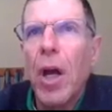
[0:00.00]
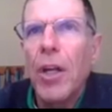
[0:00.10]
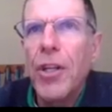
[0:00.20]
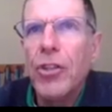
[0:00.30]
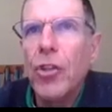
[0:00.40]

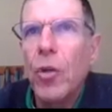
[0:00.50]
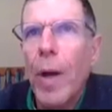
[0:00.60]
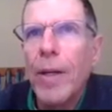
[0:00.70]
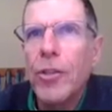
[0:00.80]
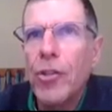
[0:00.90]
additional
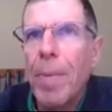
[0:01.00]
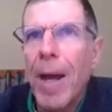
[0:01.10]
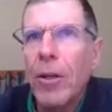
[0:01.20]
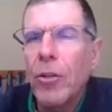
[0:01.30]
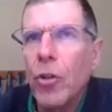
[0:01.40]
questions
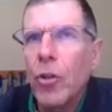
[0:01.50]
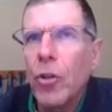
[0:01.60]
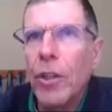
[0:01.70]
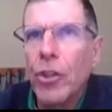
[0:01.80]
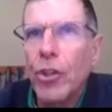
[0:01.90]
about
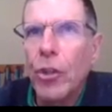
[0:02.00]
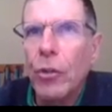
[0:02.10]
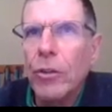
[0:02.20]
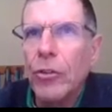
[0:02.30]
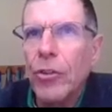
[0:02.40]
your
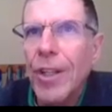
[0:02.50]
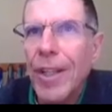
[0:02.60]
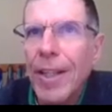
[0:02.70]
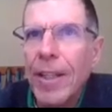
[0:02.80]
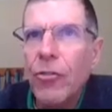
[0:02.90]
insurance
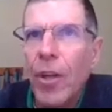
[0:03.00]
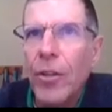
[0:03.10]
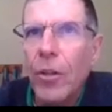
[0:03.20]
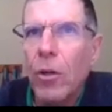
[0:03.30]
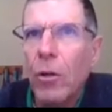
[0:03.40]
needs
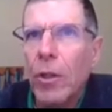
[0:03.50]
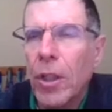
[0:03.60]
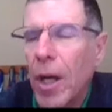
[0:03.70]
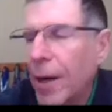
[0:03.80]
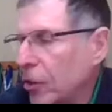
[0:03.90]
and your
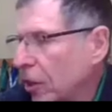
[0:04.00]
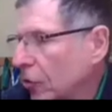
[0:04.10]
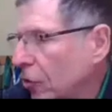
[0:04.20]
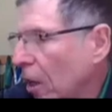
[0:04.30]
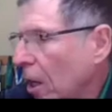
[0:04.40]
current
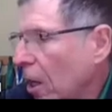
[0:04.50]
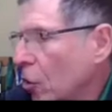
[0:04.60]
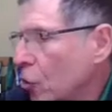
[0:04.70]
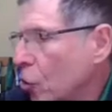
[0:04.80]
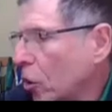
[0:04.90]
coverages.
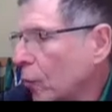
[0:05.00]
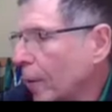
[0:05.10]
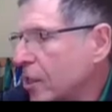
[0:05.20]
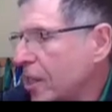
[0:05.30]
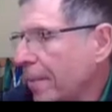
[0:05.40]
You can
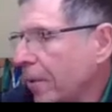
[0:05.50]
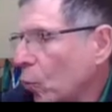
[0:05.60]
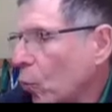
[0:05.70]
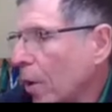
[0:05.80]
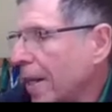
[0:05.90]
reach them at